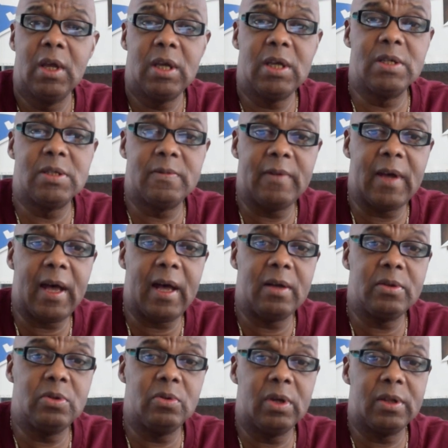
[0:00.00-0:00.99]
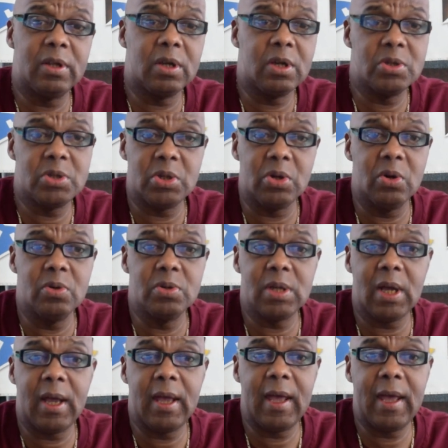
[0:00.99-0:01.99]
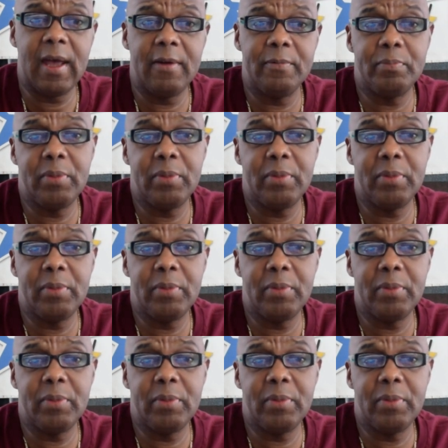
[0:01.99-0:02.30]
his value and the concerns I have.